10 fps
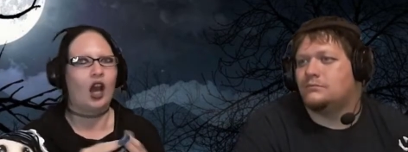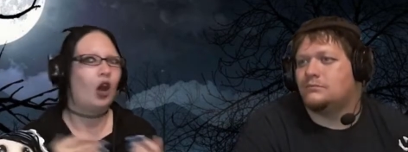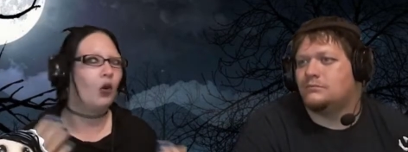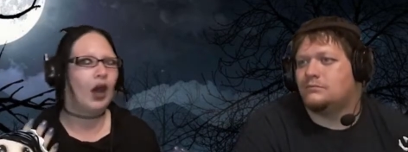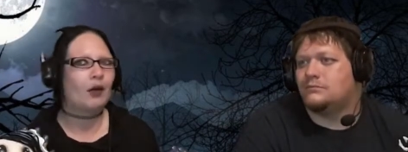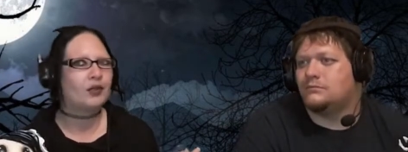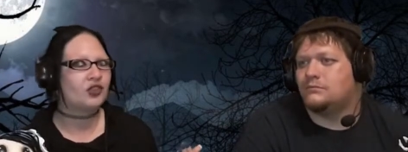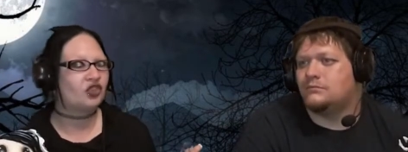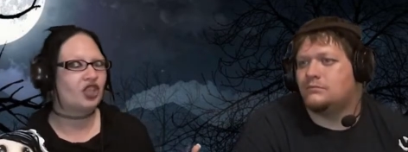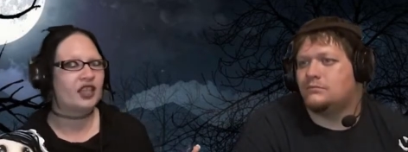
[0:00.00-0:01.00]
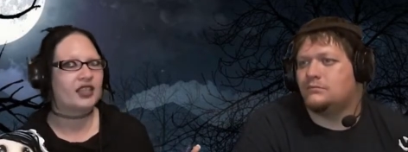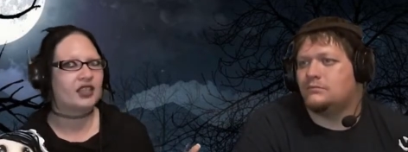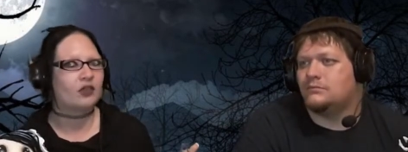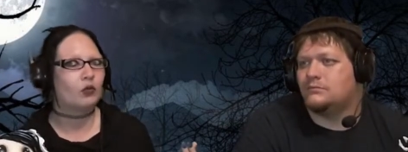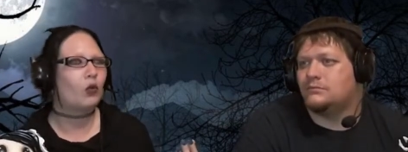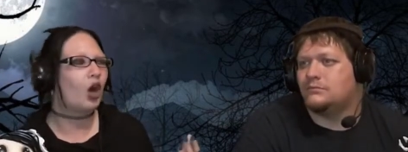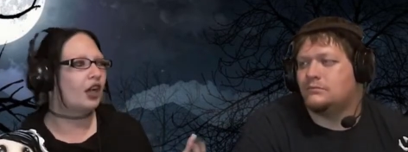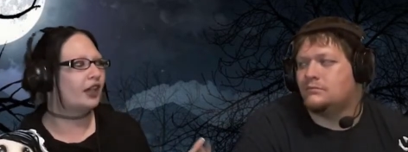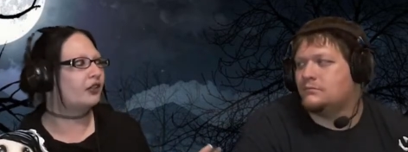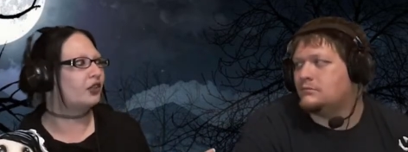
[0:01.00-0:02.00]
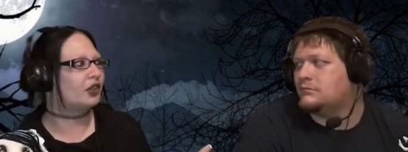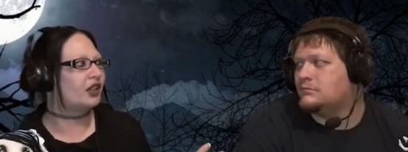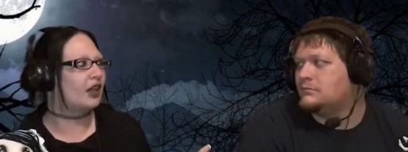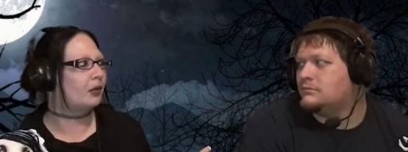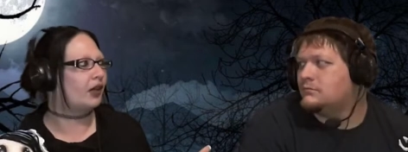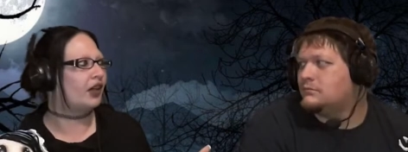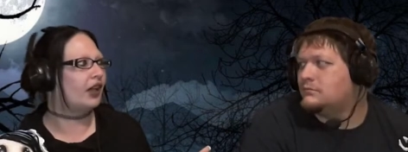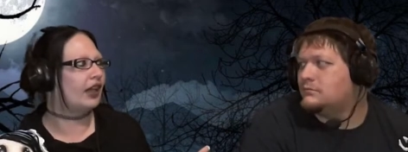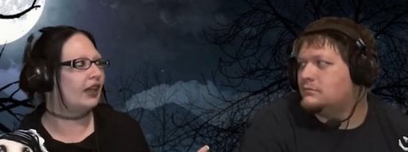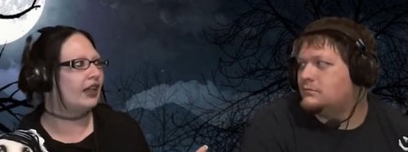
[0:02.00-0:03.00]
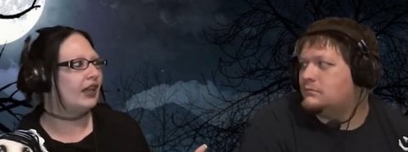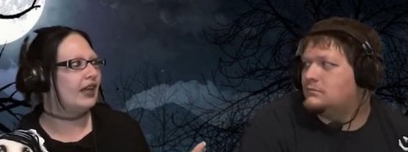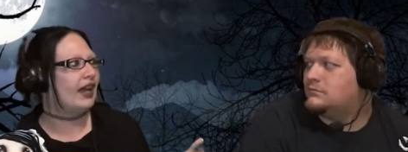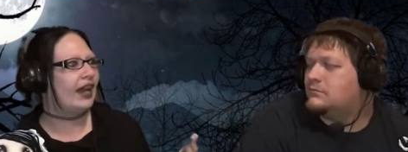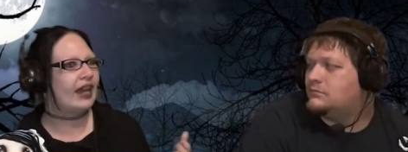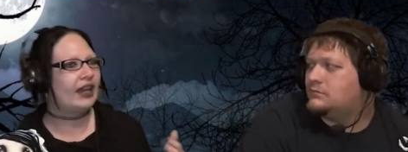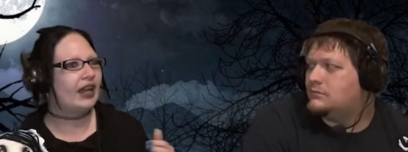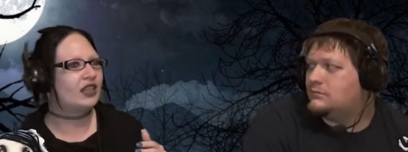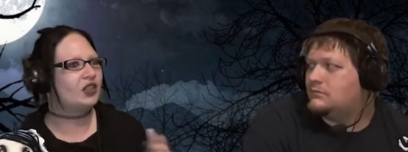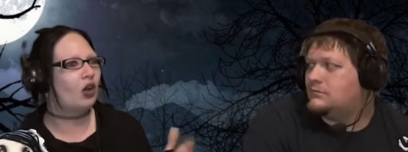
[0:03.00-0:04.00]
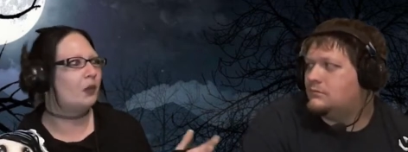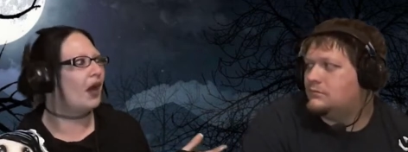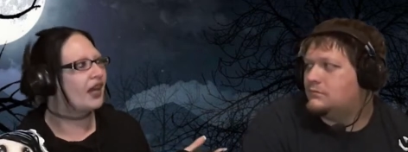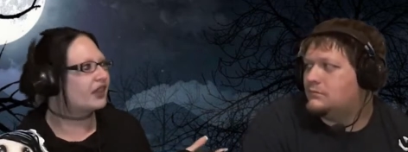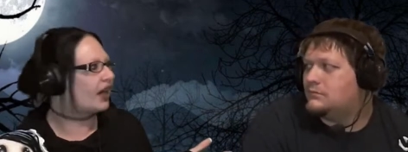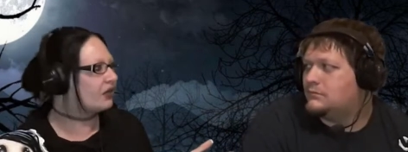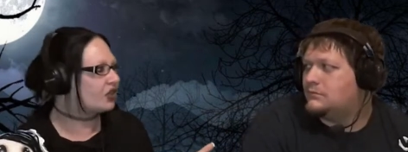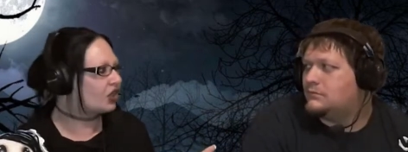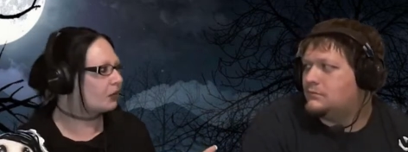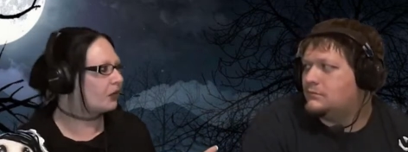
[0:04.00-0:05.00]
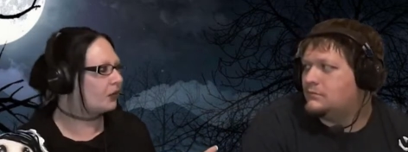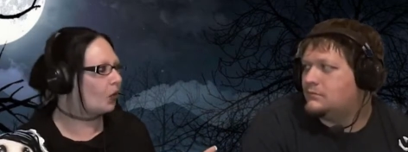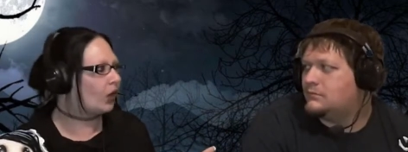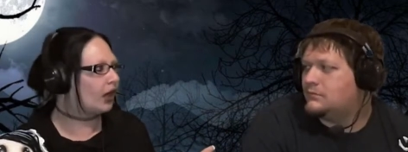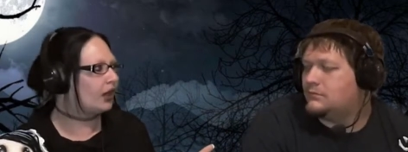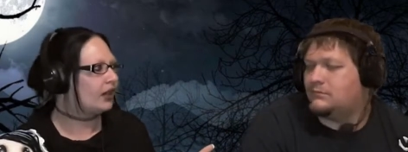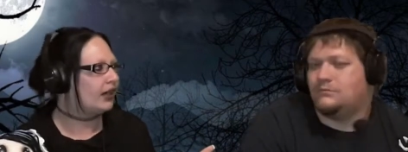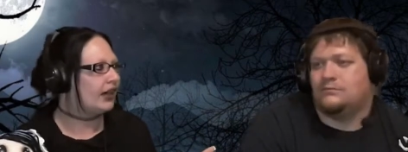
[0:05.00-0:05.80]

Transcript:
Speaker 1: oh, I was just walking through the neighborhood and I saw a path I haven't took before,